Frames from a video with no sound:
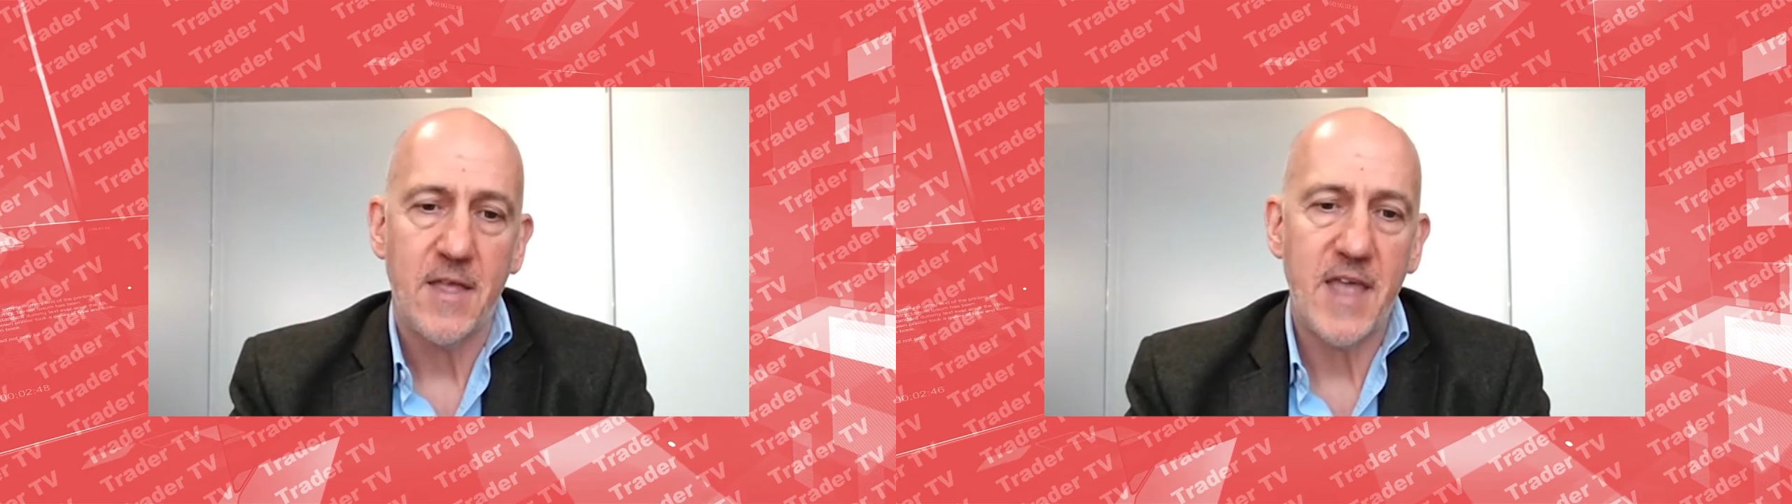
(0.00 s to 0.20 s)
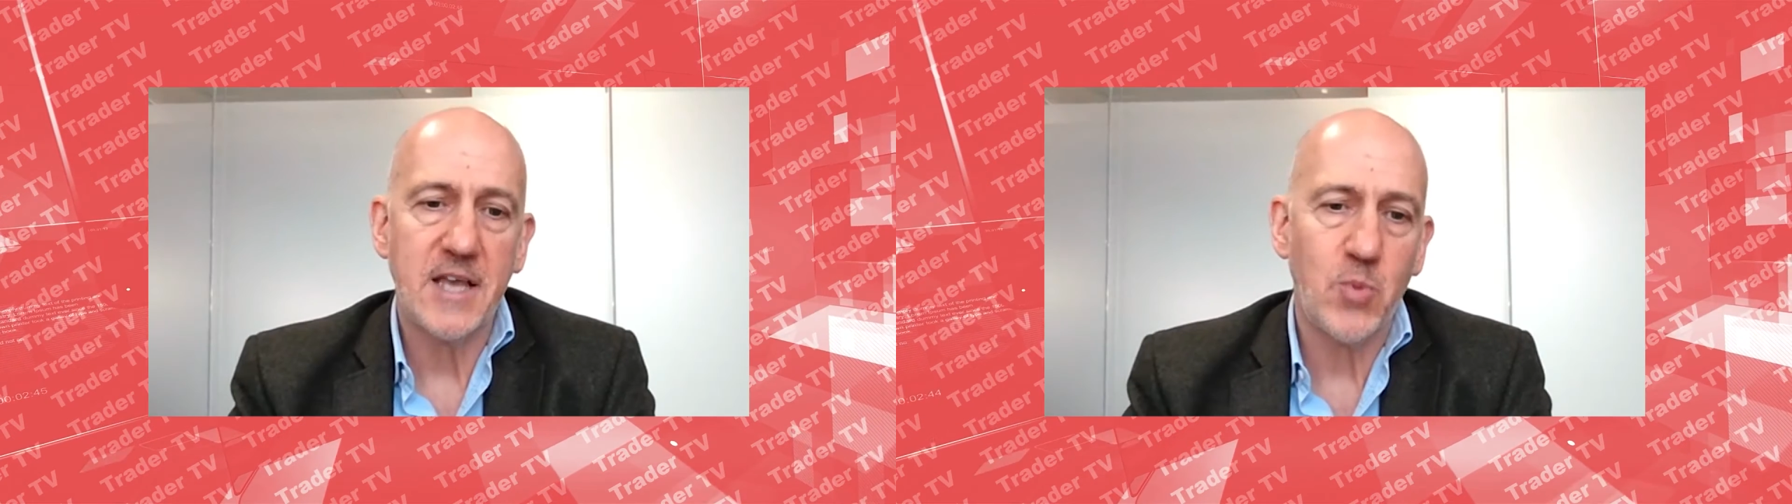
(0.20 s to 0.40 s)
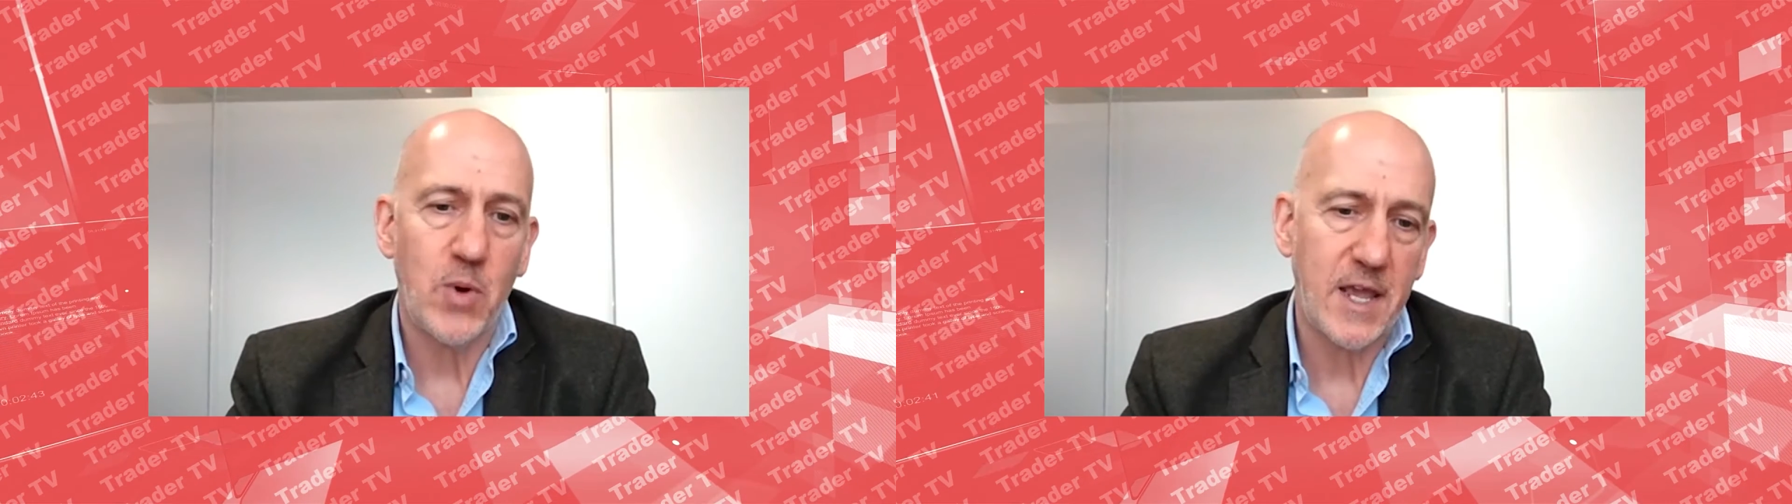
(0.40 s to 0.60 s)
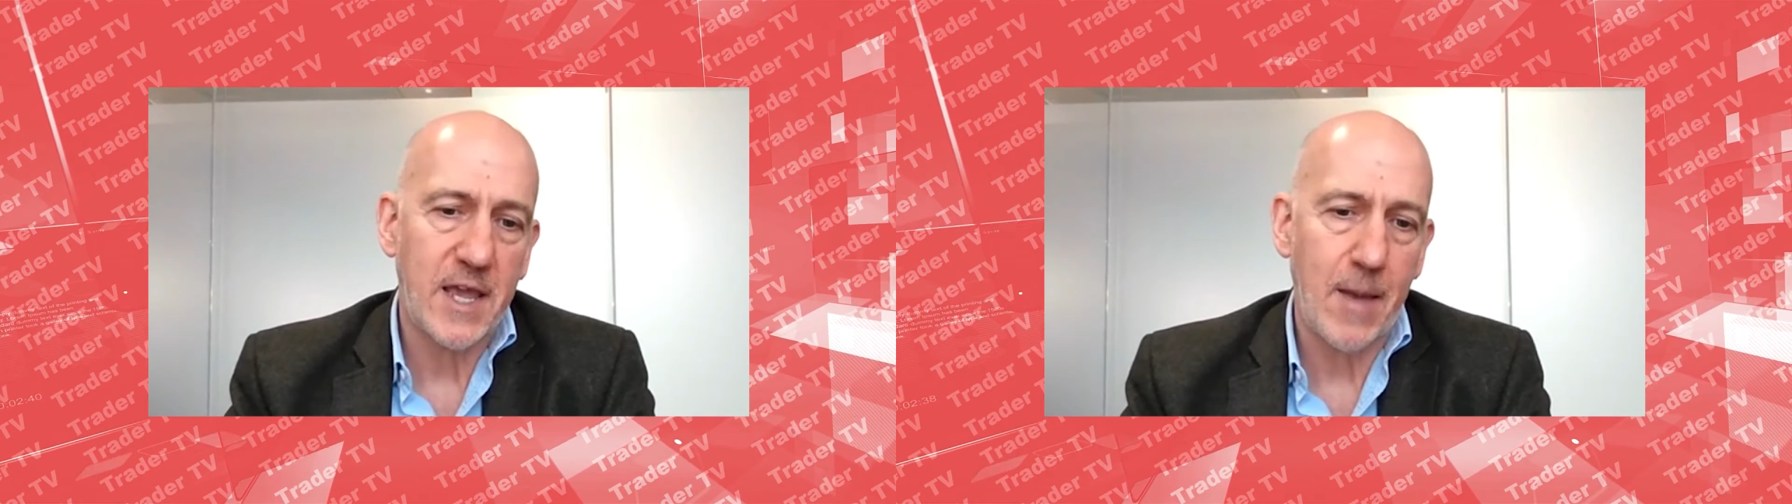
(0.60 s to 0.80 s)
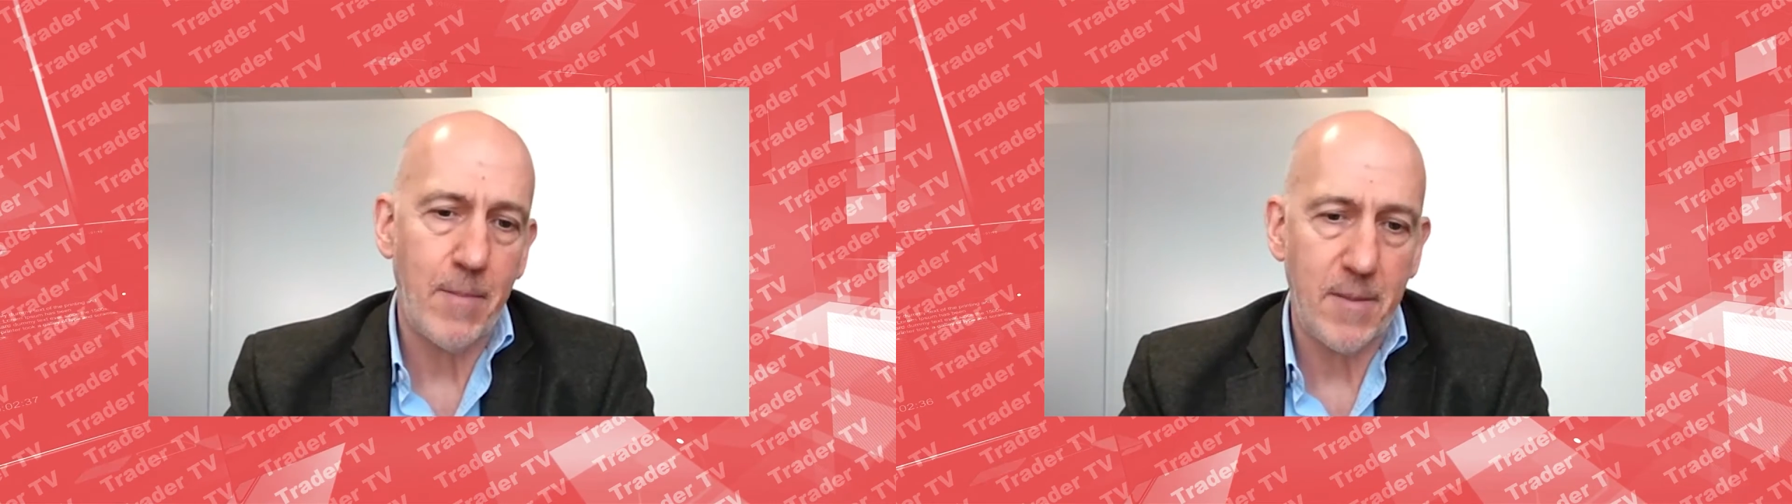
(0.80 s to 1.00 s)
that's when it
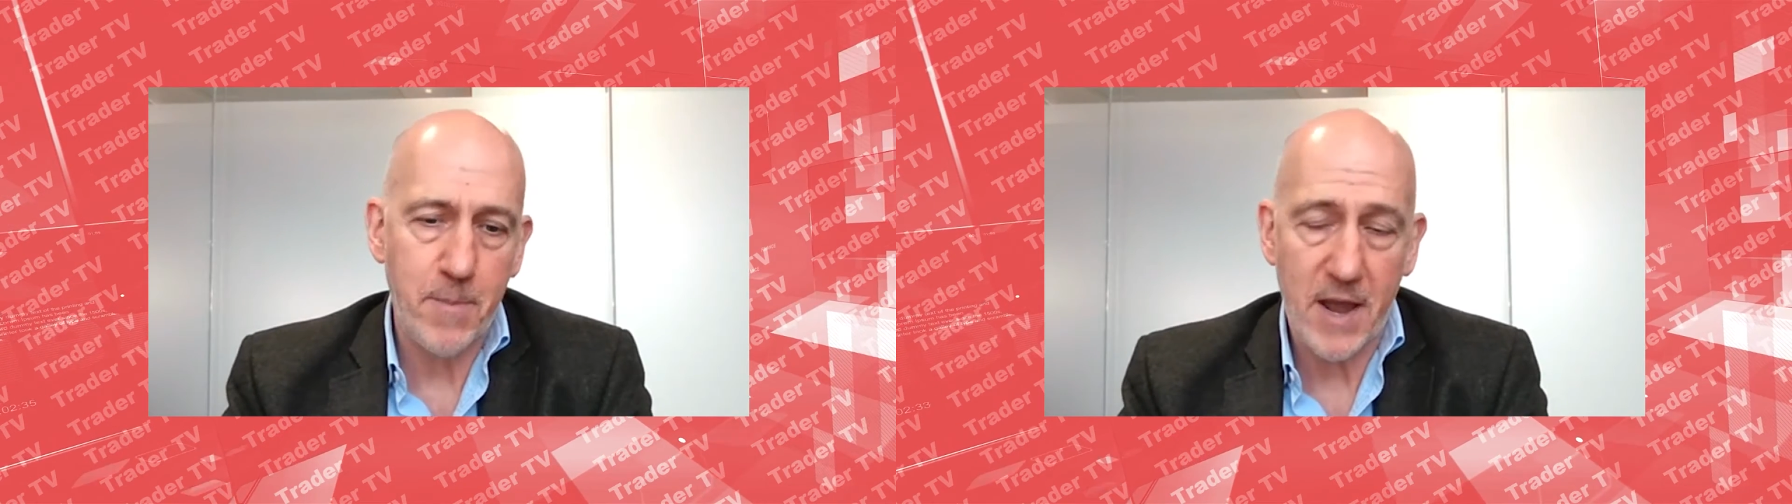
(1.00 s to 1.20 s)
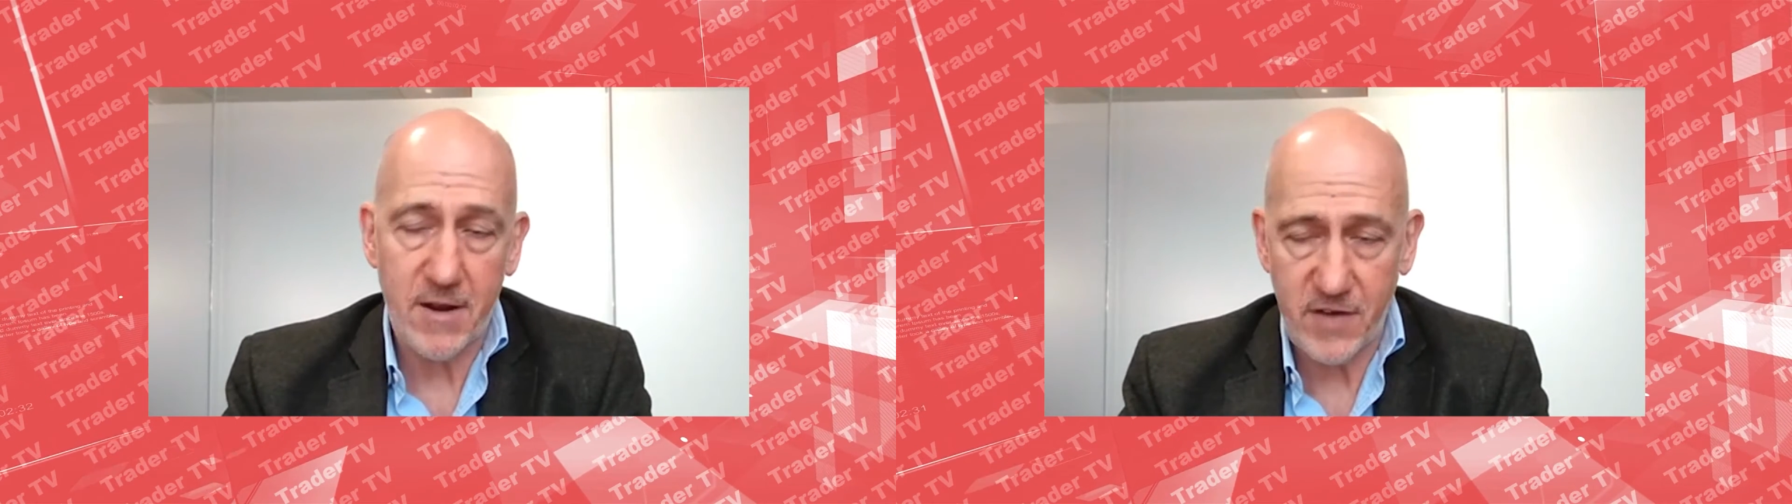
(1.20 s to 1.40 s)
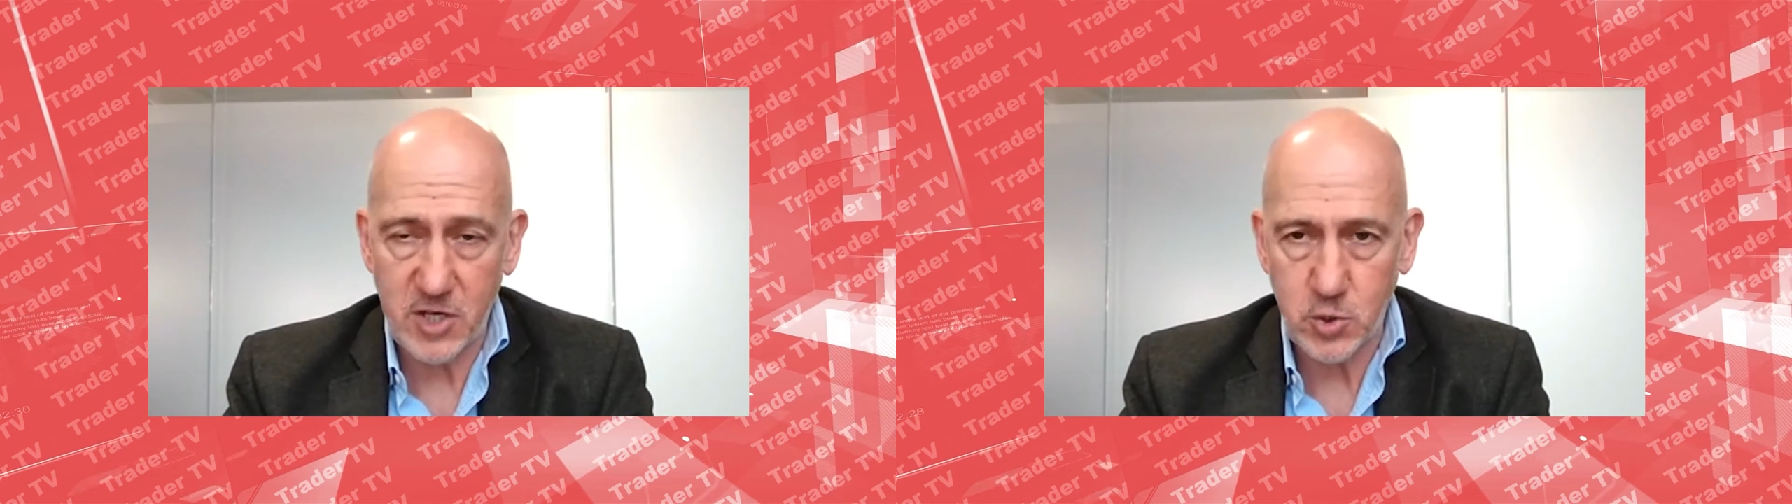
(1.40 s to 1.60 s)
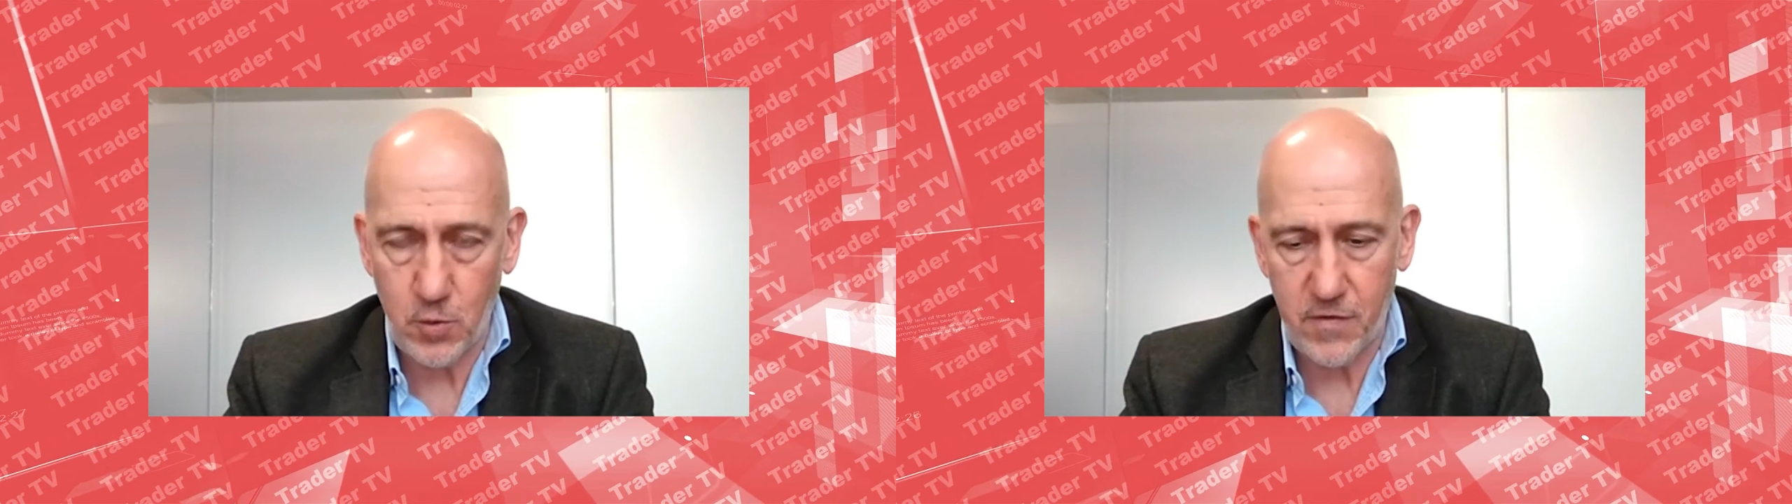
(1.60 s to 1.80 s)
can be beneficial